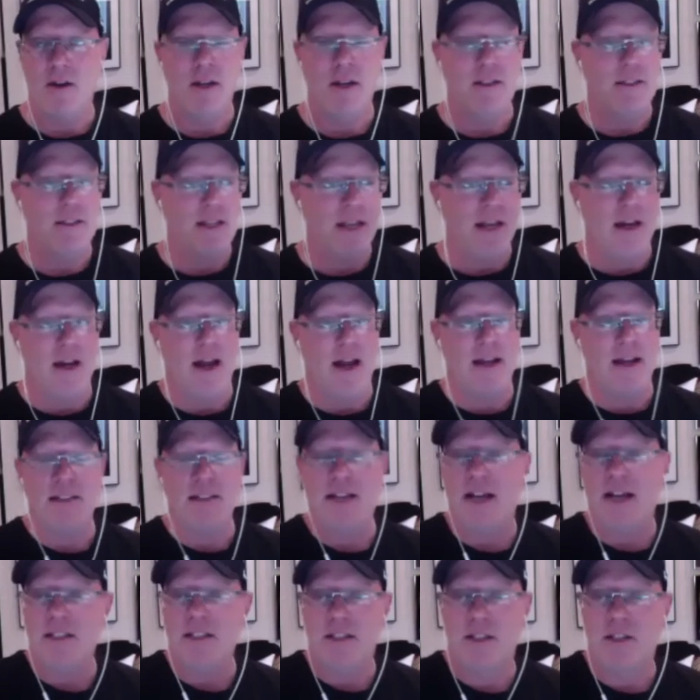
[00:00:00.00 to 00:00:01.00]
Dee and I
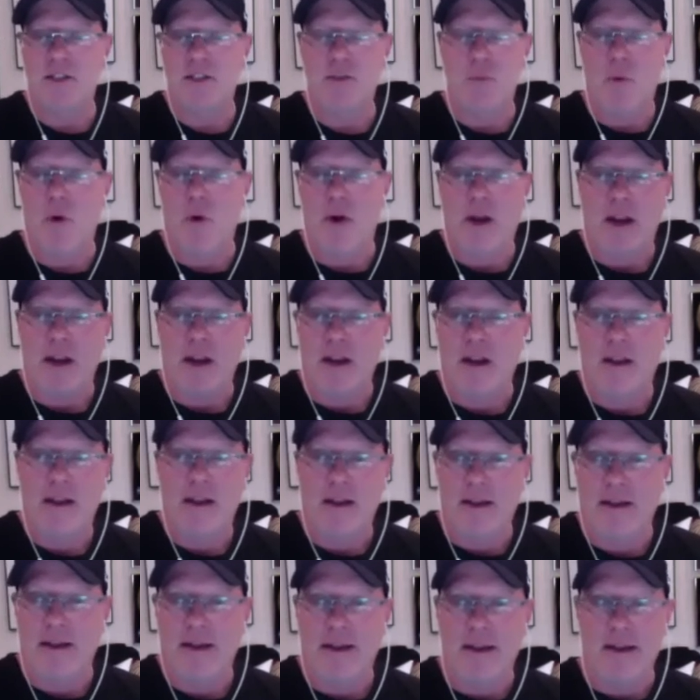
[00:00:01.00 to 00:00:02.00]
texted this morning.
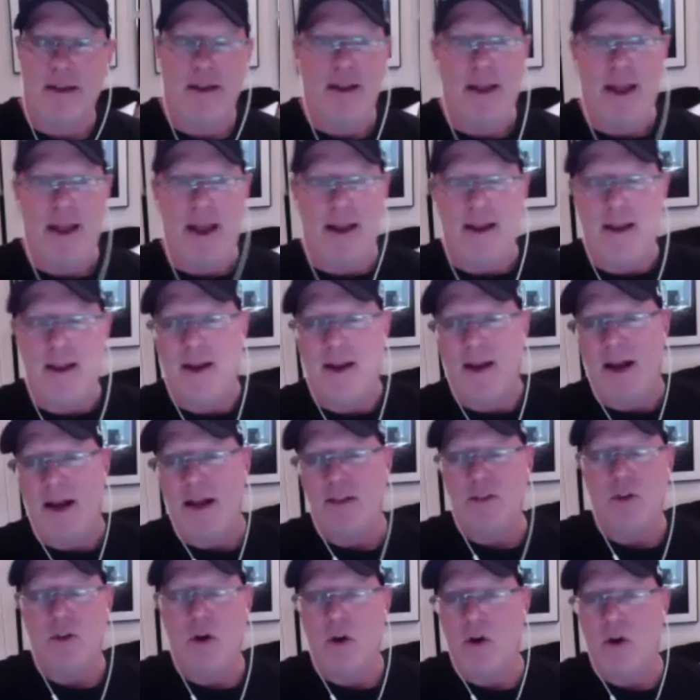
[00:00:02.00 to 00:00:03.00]
Eddie and I
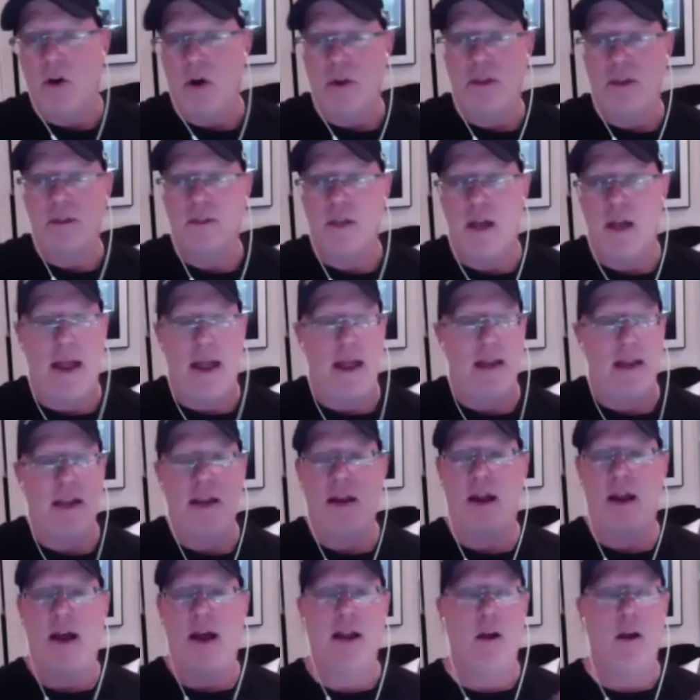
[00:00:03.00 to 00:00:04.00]
talk all the time. Eddie
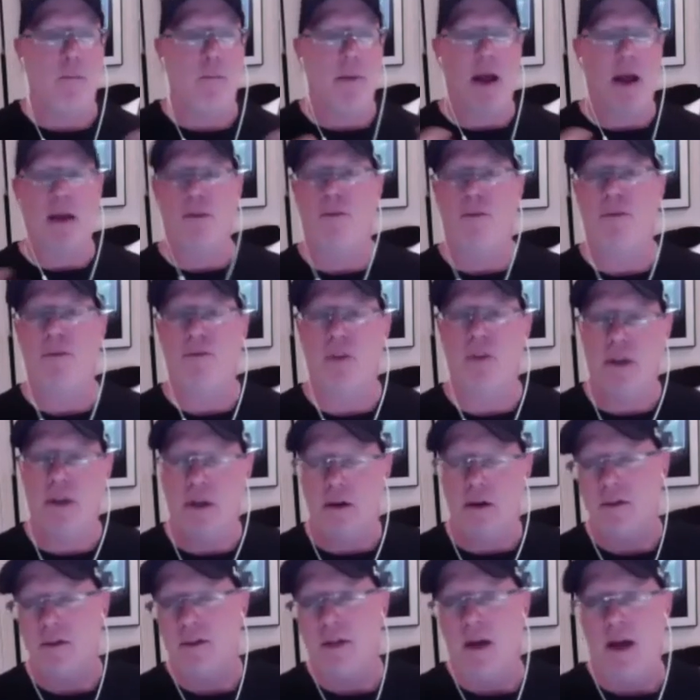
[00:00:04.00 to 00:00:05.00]
and I go back 50
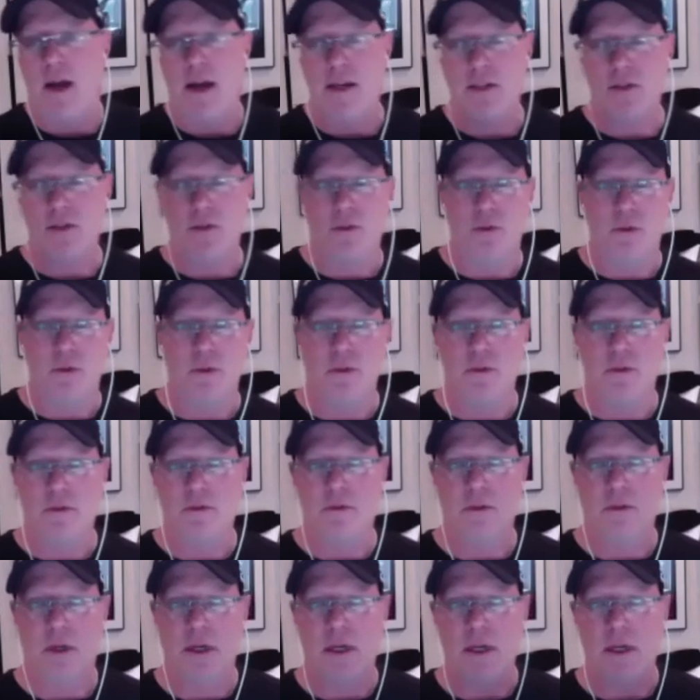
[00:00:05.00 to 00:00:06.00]
years to high school,
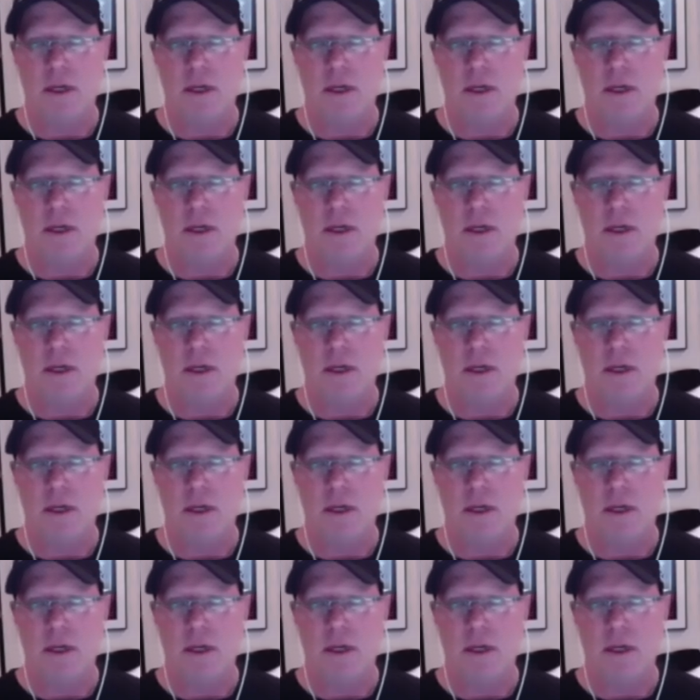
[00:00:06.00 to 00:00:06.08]
right? Yeah.